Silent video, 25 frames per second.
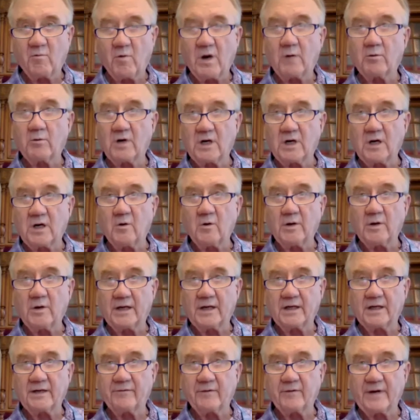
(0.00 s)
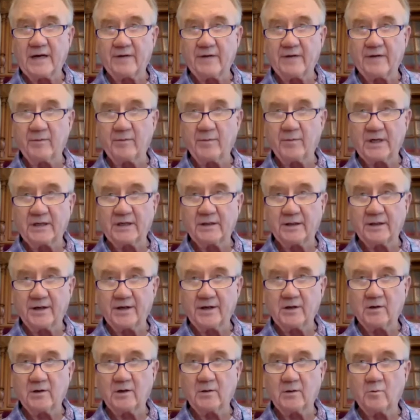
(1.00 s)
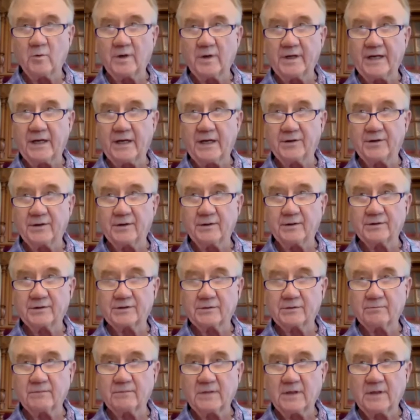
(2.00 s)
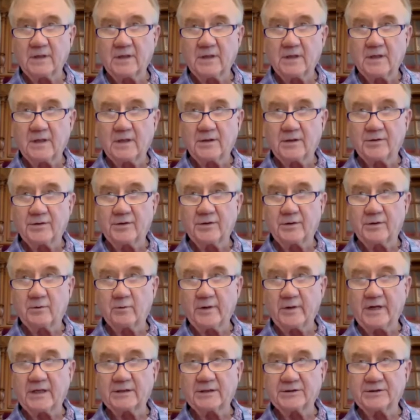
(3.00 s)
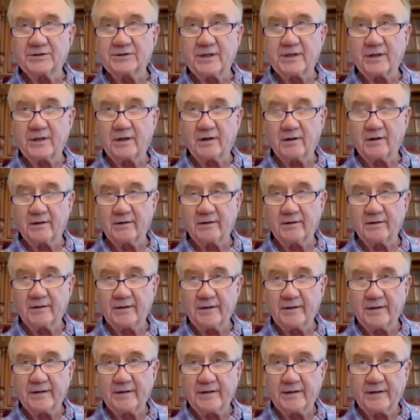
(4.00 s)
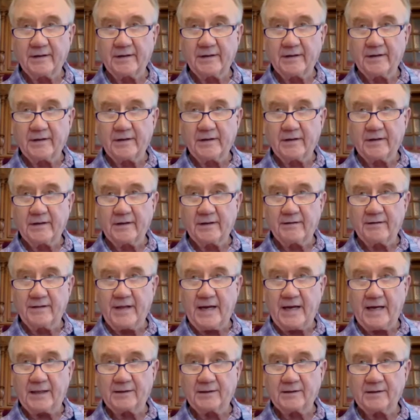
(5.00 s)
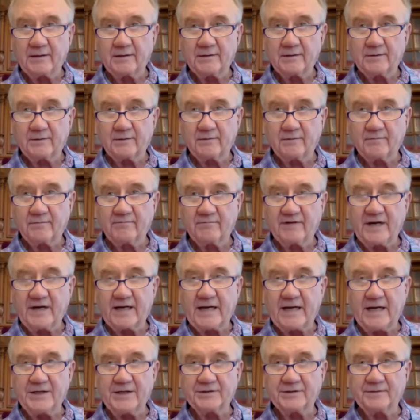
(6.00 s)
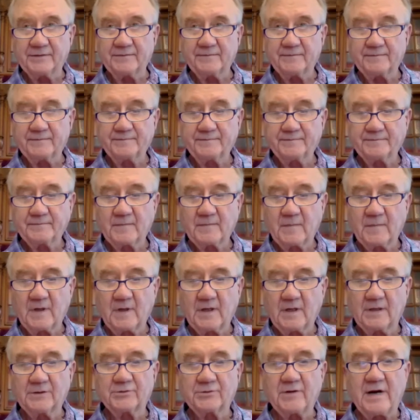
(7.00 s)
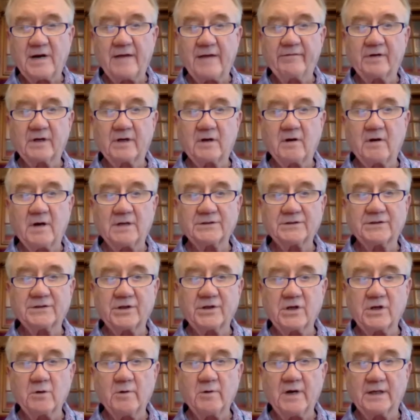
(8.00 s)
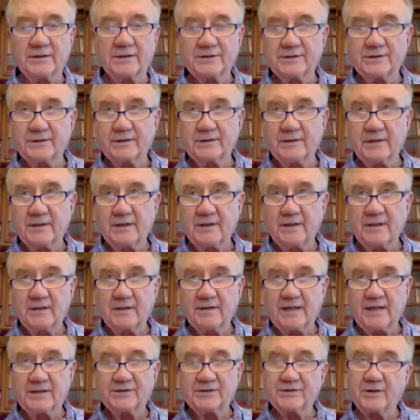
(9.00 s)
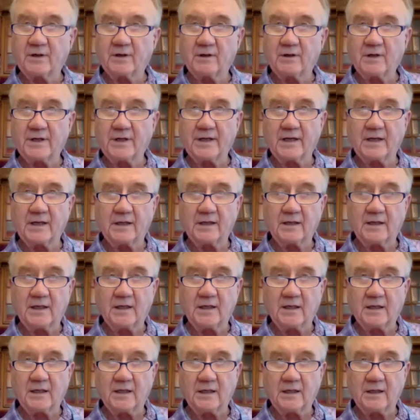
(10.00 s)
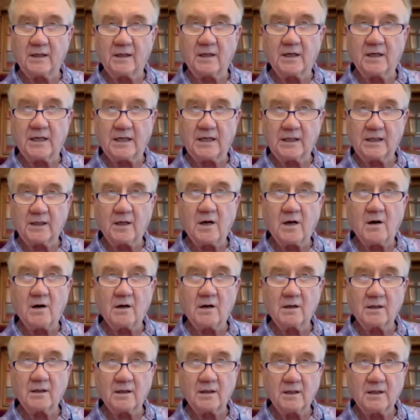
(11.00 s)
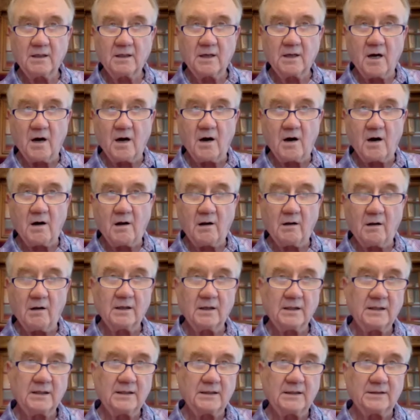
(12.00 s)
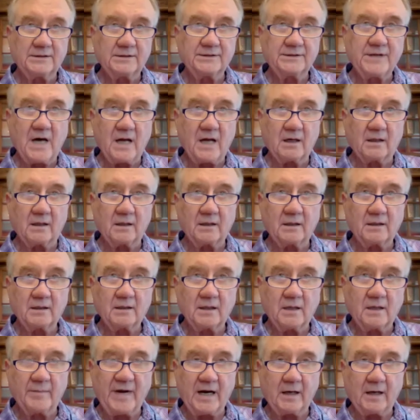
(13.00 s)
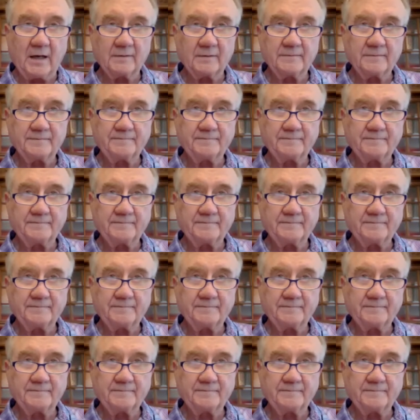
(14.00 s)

where we're going and if we have the money to do it, we need to reconsider that vacation driving across the U.S. That's certainly a long haul dollar amount.